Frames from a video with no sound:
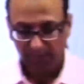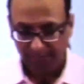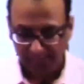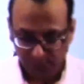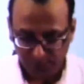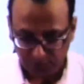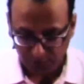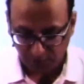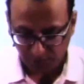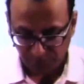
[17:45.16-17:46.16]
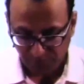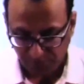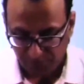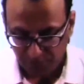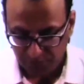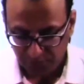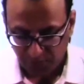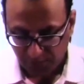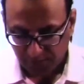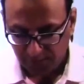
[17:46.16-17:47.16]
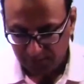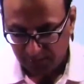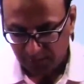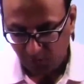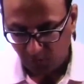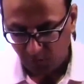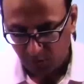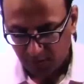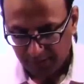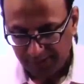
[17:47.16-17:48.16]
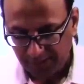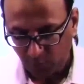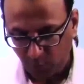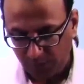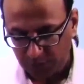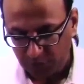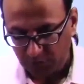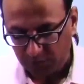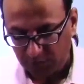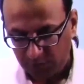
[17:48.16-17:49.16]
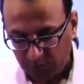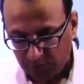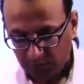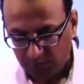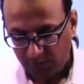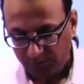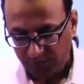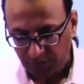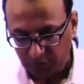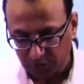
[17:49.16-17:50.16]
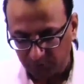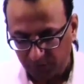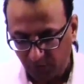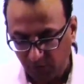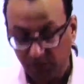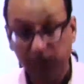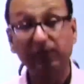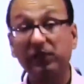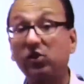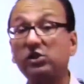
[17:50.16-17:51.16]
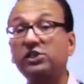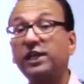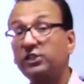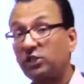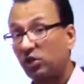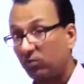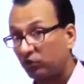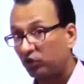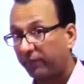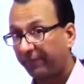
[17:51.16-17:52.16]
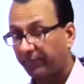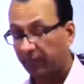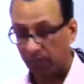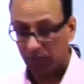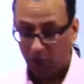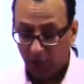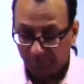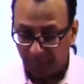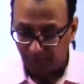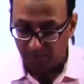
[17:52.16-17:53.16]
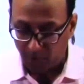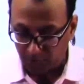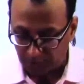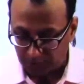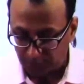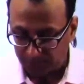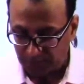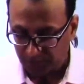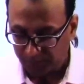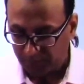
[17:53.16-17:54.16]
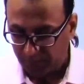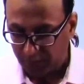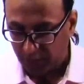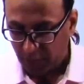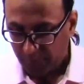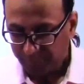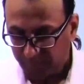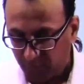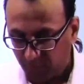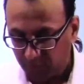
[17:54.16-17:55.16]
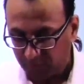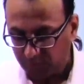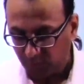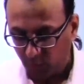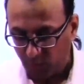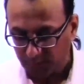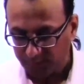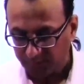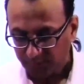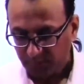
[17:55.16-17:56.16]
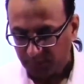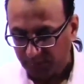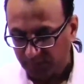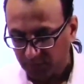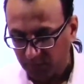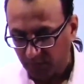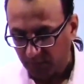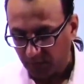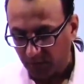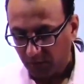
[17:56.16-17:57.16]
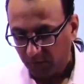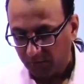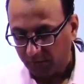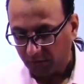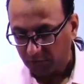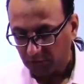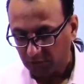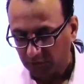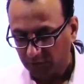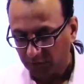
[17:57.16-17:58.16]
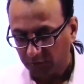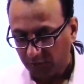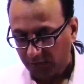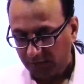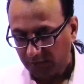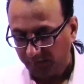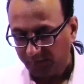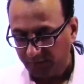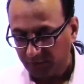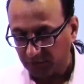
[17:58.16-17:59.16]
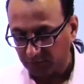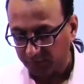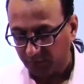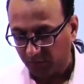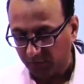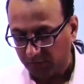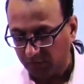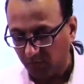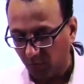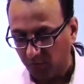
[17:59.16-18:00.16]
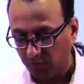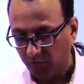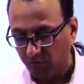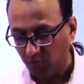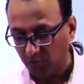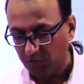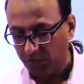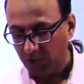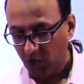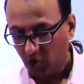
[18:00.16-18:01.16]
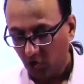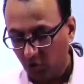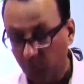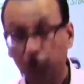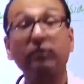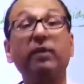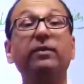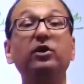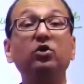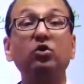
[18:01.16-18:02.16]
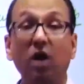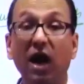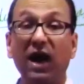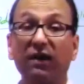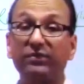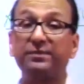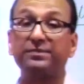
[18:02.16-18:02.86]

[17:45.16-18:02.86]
is which kind of division? It is called equational division because it will not change the chromosome number. But meiosis, specifically meiosis 1, is a reduction division because it is going to reduce the chromosome number to half.